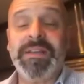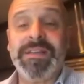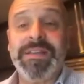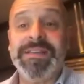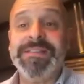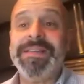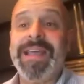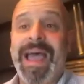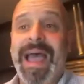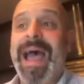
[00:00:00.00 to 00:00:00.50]

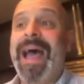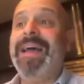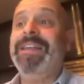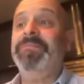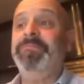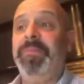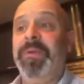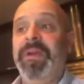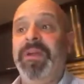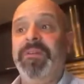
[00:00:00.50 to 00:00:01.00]
his ad
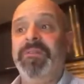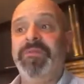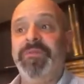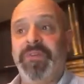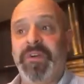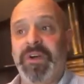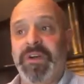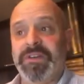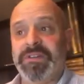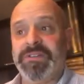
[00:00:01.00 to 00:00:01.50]
pin
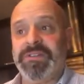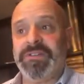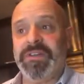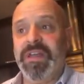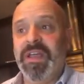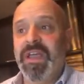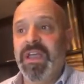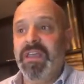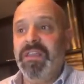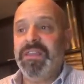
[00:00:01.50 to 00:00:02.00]
first.
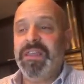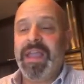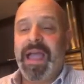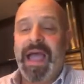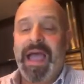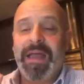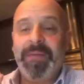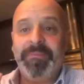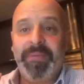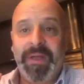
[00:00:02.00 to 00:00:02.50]
The
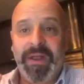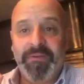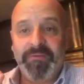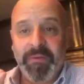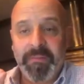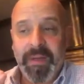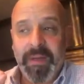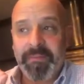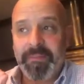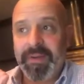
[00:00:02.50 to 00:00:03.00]
ad pin,
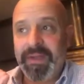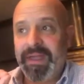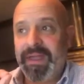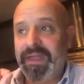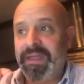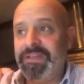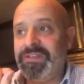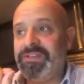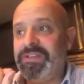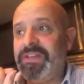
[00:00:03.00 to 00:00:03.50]
remember,
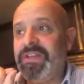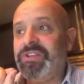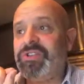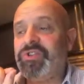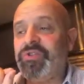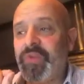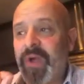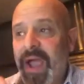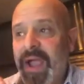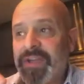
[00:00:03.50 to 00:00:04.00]
is the
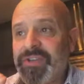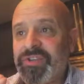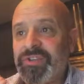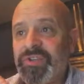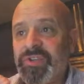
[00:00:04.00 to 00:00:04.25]
attraction